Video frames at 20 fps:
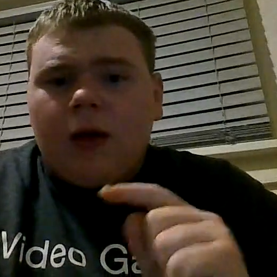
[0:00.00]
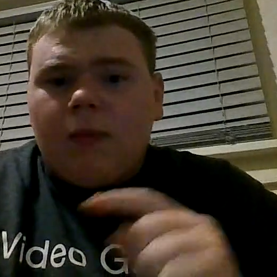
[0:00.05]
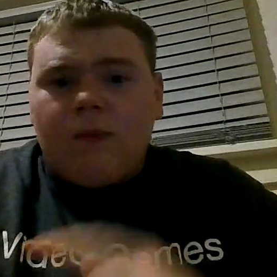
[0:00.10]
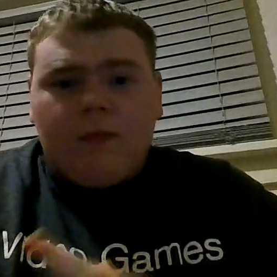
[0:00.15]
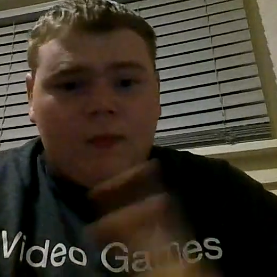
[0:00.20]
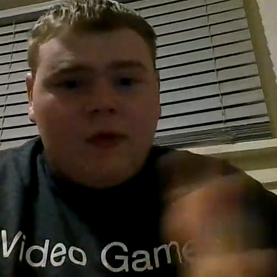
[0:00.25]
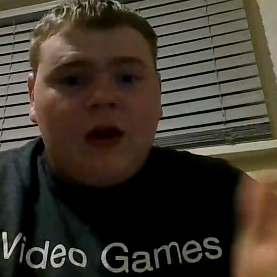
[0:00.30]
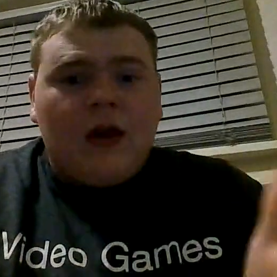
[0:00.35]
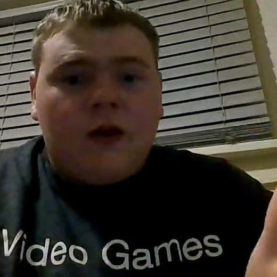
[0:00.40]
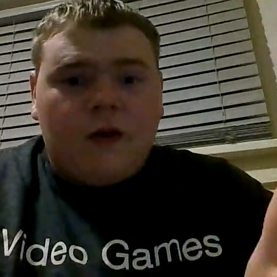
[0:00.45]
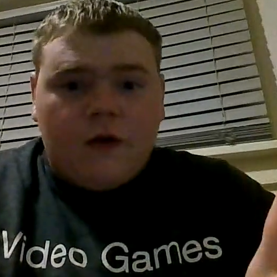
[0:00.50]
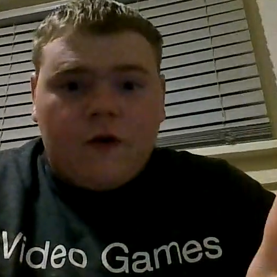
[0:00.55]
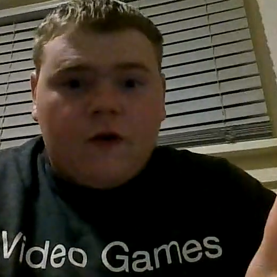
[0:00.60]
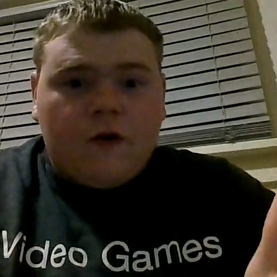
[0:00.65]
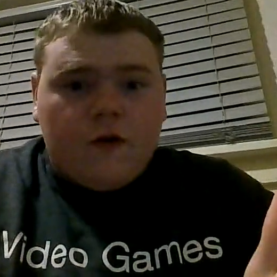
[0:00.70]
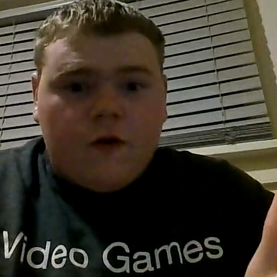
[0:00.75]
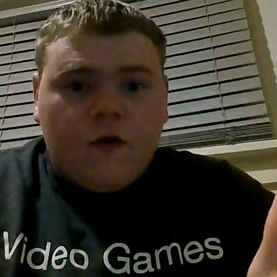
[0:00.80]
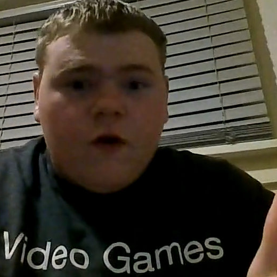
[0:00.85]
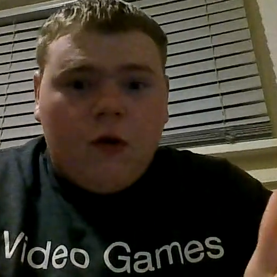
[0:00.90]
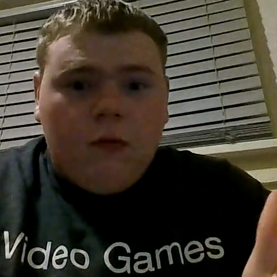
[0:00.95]
Yes,
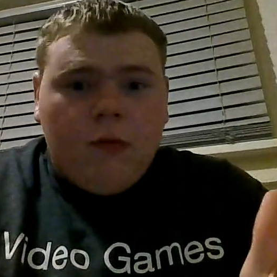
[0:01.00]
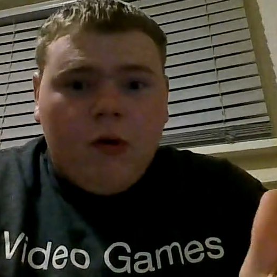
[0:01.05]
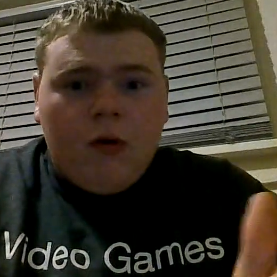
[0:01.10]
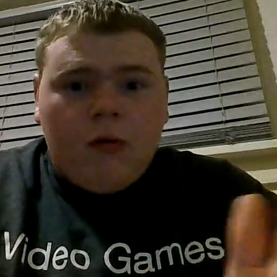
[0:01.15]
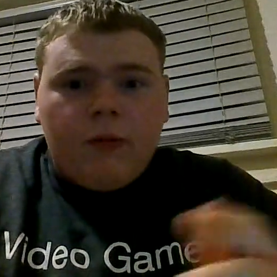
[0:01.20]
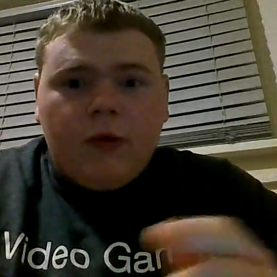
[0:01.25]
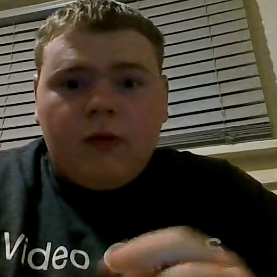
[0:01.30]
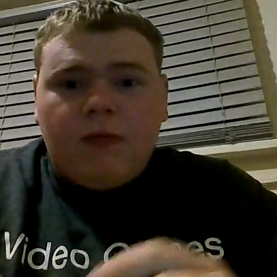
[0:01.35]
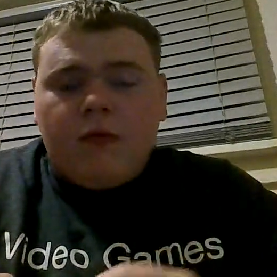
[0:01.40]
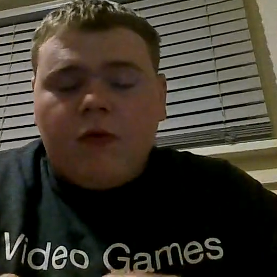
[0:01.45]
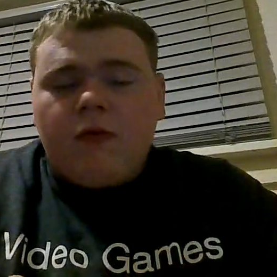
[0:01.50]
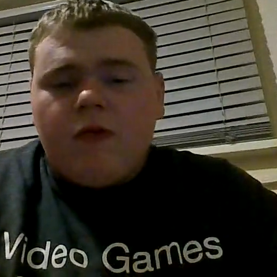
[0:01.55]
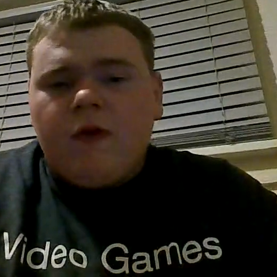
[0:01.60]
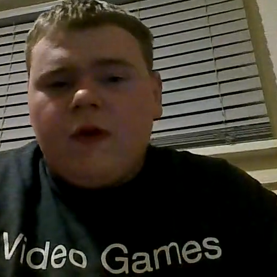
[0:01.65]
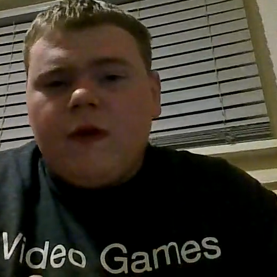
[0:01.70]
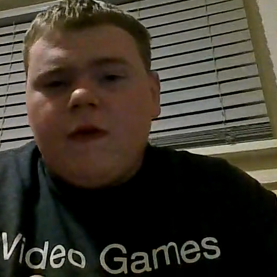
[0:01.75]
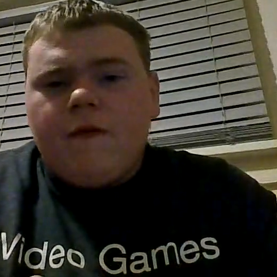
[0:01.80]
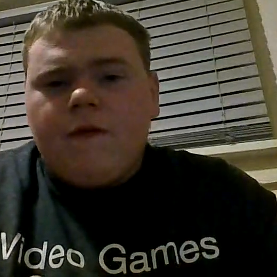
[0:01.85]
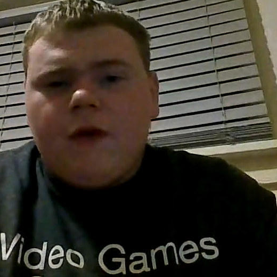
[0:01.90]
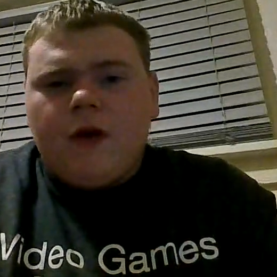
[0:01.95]
there's still Bumblebee
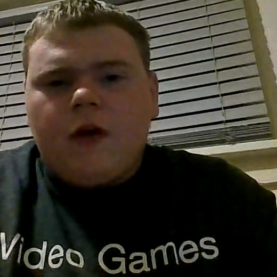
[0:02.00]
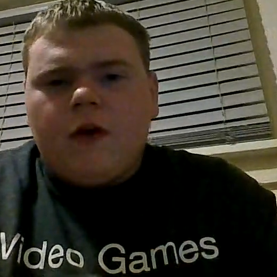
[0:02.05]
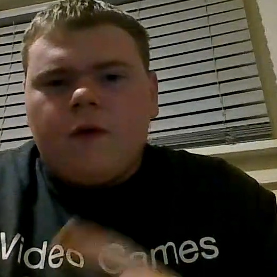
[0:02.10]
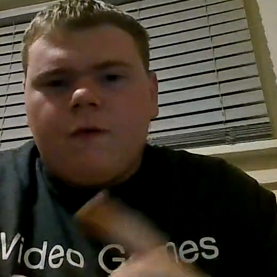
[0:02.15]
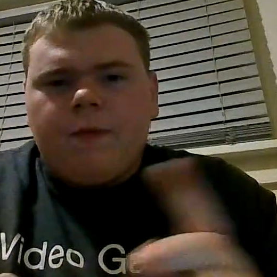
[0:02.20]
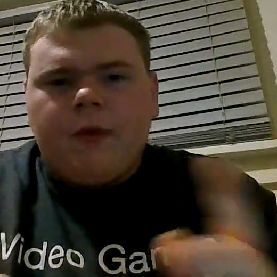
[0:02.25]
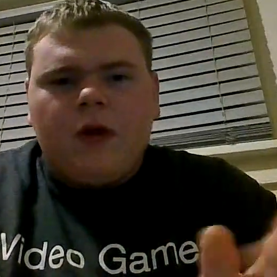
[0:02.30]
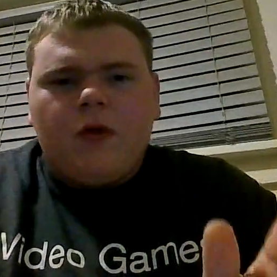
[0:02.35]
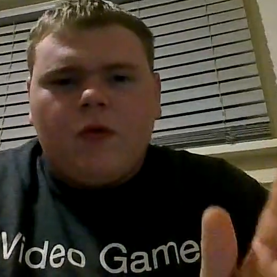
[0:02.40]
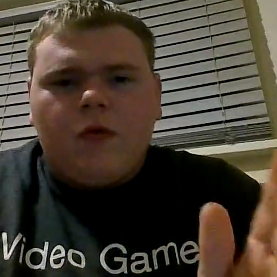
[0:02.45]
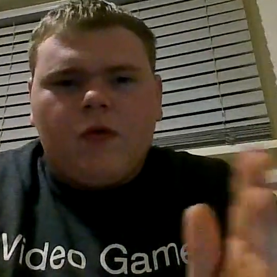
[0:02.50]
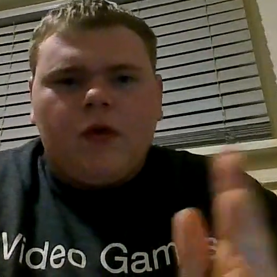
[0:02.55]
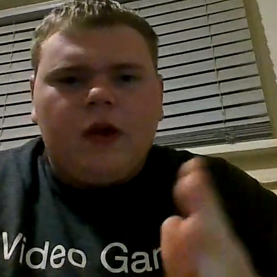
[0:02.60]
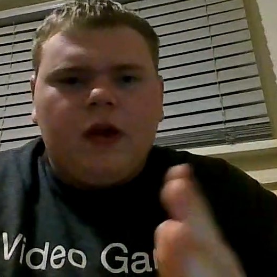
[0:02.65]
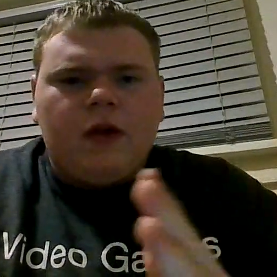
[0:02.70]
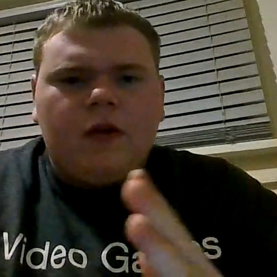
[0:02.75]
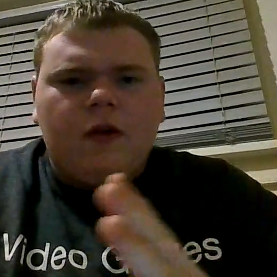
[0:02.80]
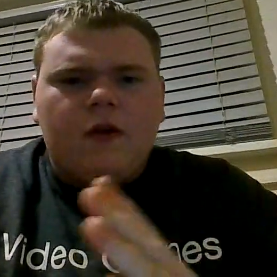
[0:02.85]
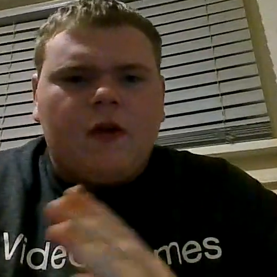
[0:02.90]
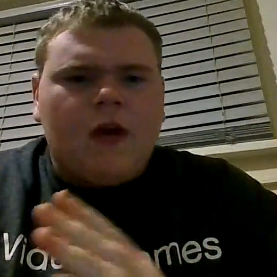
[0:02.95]
movie figures being
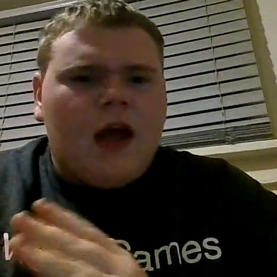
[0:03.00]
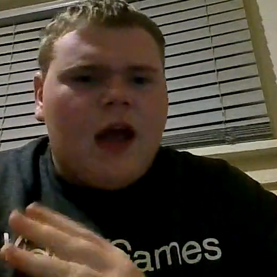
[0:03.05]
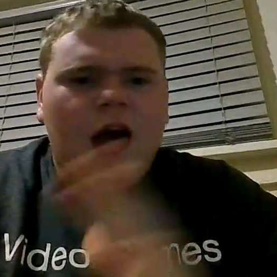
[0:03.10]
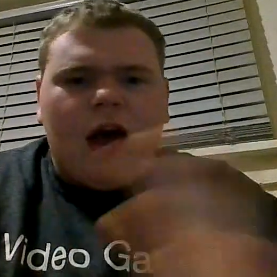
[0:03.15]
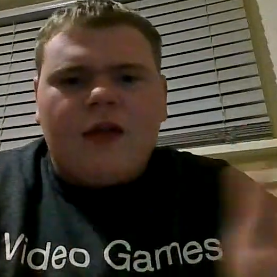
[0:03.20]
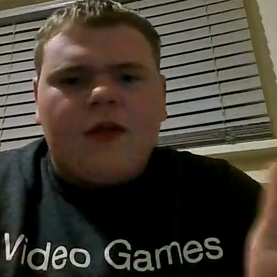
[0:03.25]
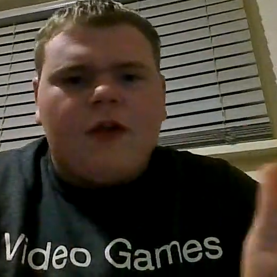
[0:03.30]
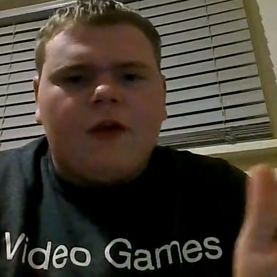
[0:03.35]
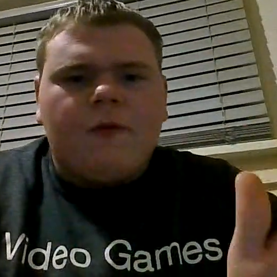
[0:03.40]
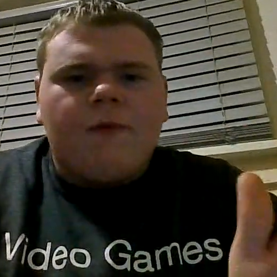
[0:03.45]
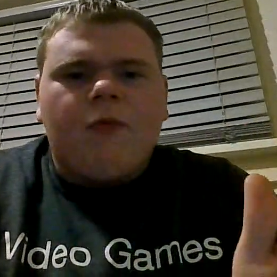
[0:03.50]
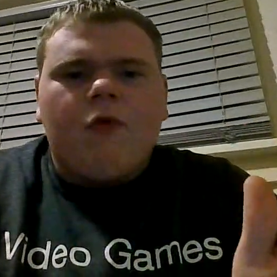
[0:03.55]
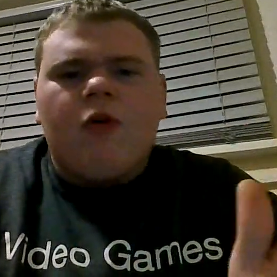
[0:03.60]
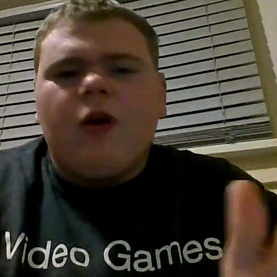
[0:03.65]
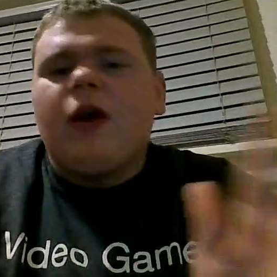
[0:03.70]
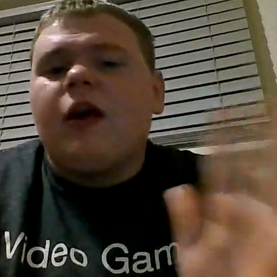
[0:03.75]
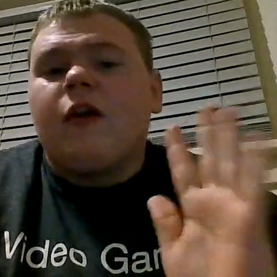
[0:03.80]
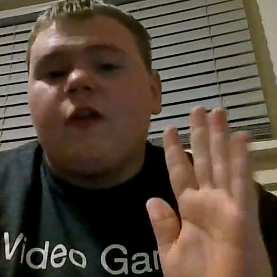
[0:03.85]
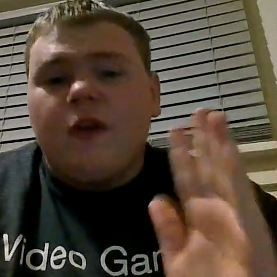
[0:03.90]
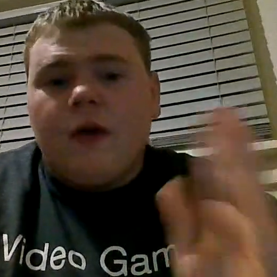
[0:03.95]
released at this
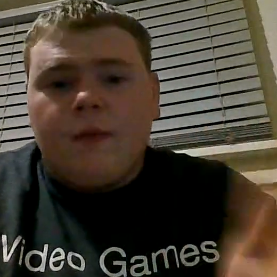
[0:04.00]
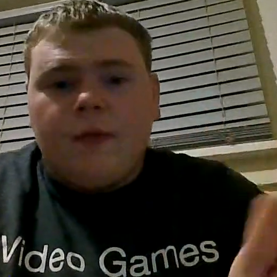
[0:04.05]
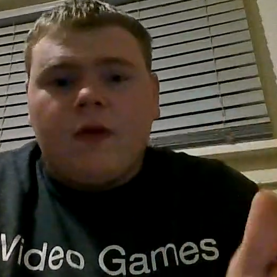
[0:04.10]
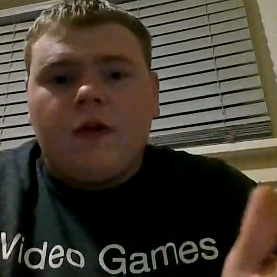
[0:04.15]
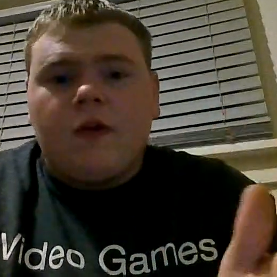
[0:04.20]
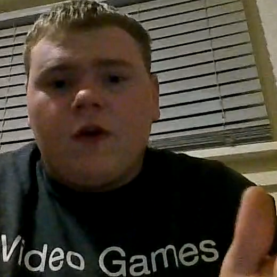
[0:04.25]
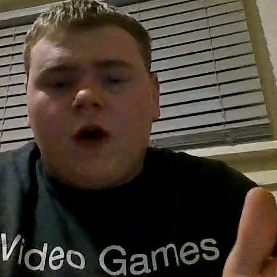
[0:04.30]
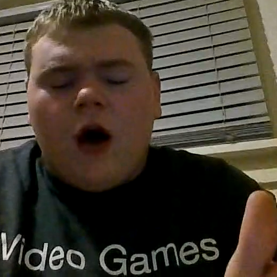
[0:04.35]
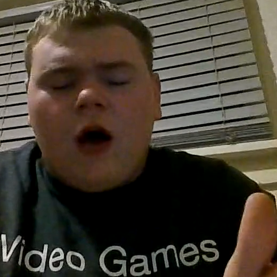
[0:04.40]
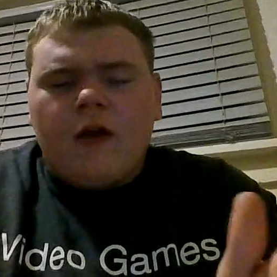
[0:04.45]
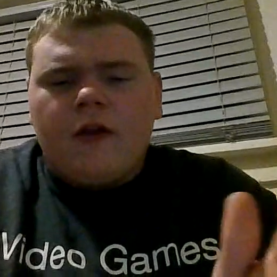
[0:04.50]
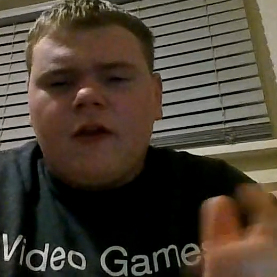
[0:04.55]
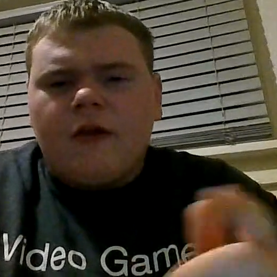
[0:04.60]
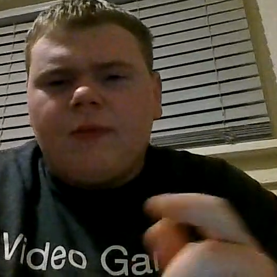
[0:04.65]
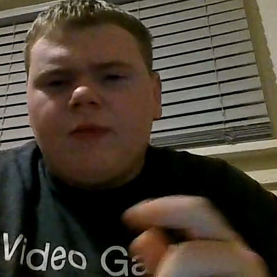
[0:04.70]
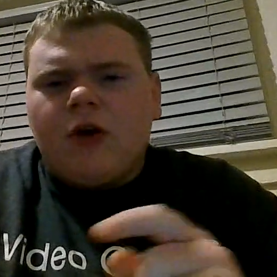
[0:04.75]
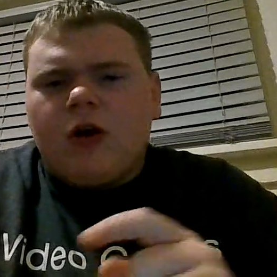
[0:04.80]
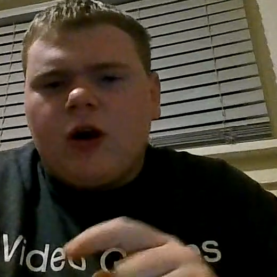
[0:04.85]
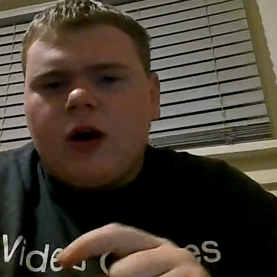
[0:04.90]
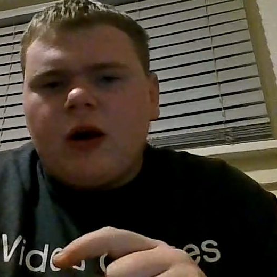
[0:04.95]
point, except this concept
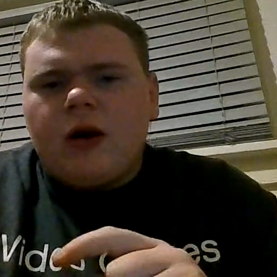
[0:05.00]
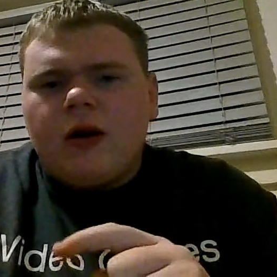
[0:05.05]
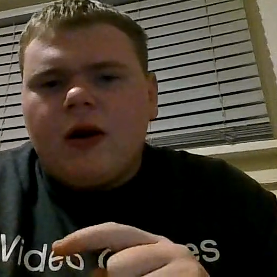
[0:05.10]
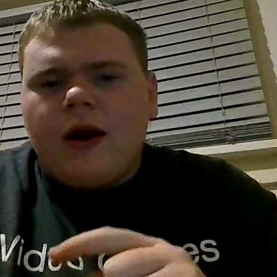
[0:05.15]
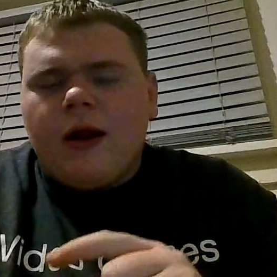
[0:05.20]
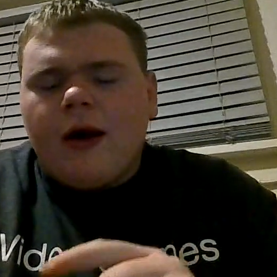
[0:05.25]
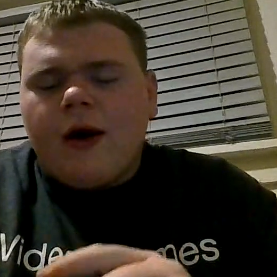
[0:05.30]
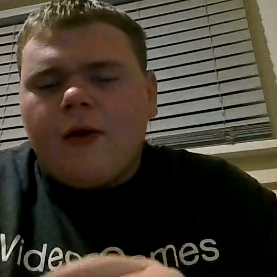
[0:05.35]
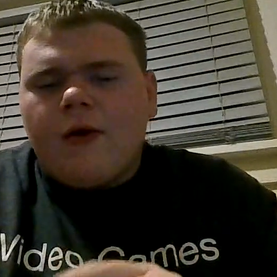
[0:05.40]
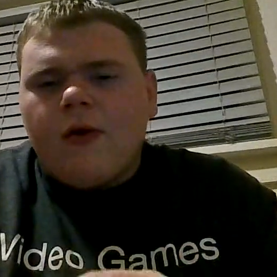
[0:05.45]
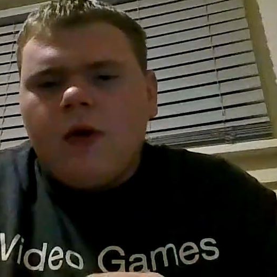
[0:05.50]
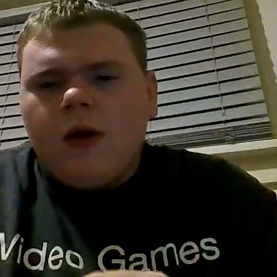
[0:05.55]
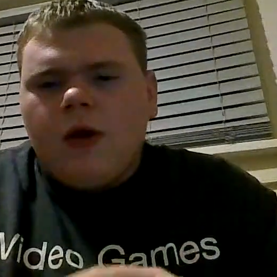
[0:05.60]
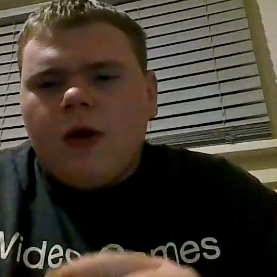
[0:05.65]
art now.